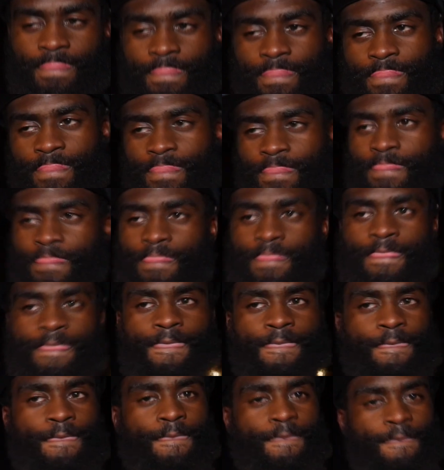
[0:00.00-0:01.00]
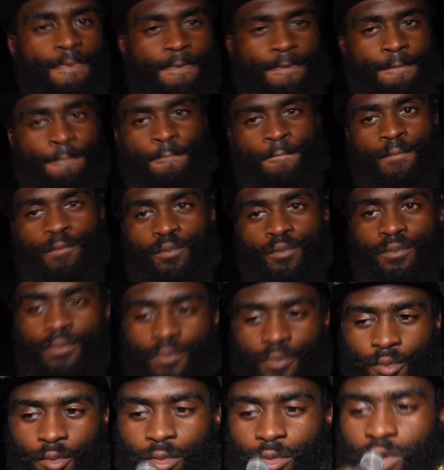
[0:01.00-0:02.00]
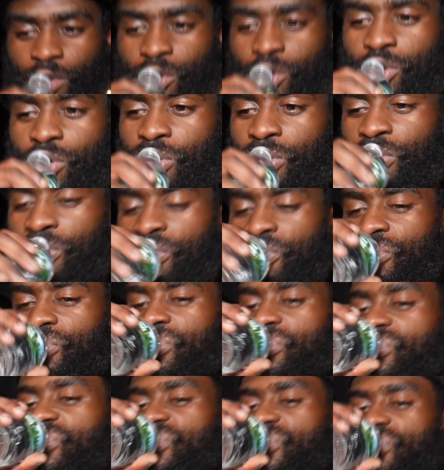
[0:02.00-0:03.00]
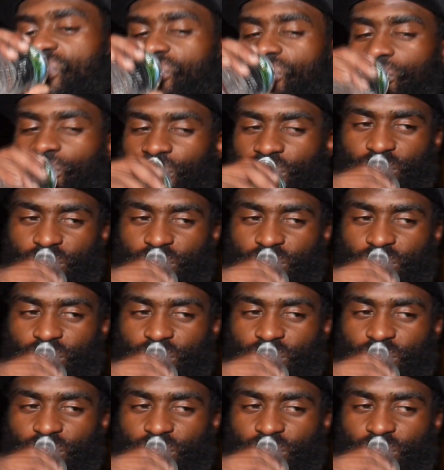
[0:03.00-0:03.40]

All right, yo, we live. Heavy Bag TV,